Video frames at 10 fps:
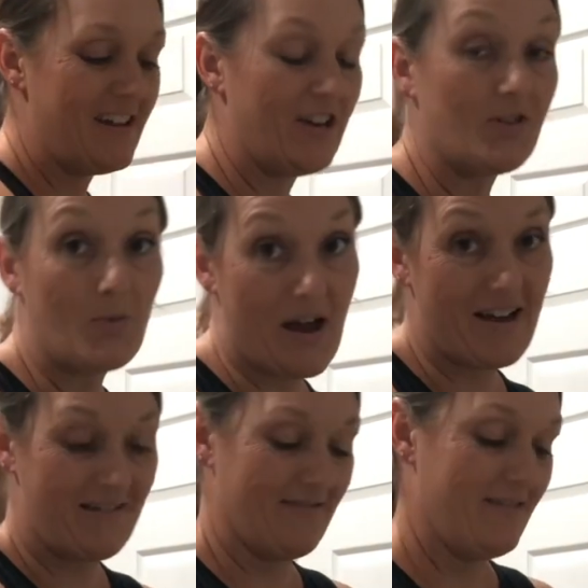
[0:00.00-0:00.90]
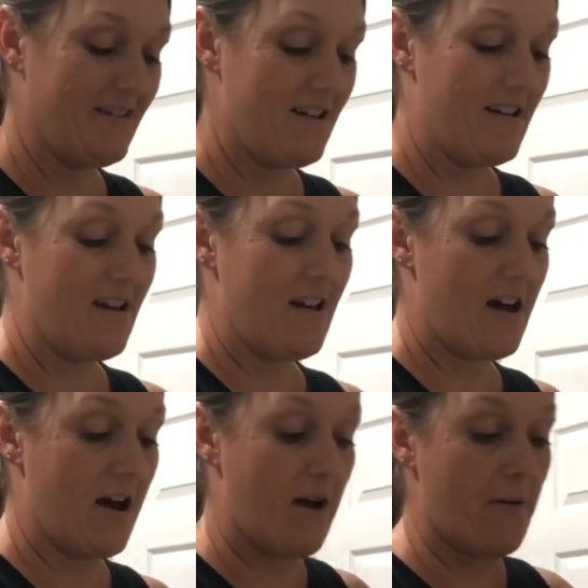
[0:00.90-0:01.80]
Here's why.
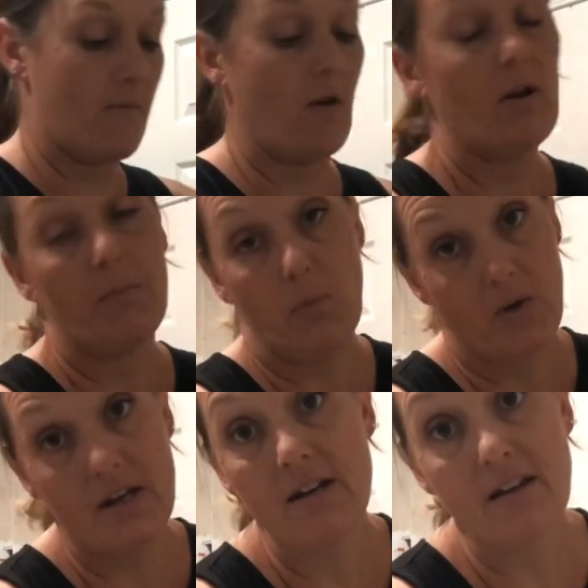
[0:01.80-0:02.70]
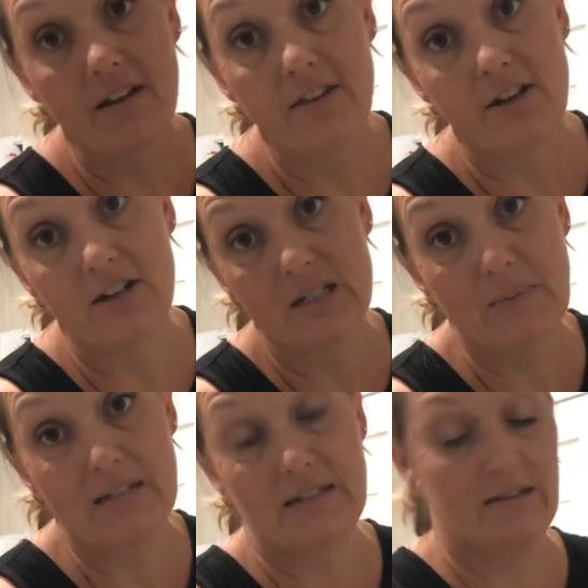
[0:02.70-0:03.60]
Number one, they're
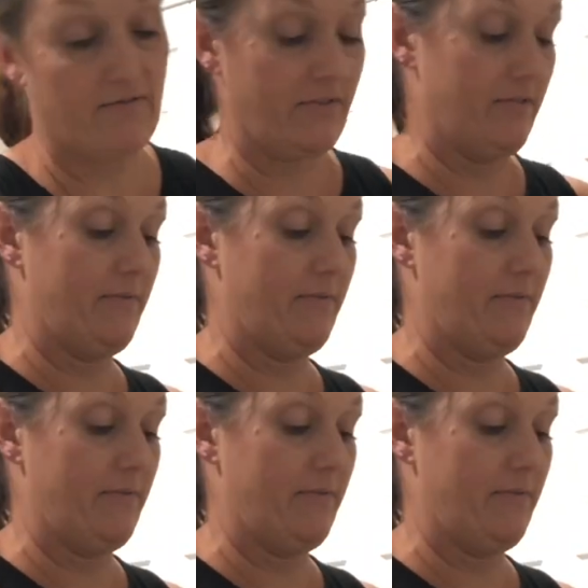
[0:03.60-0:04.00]
expensive.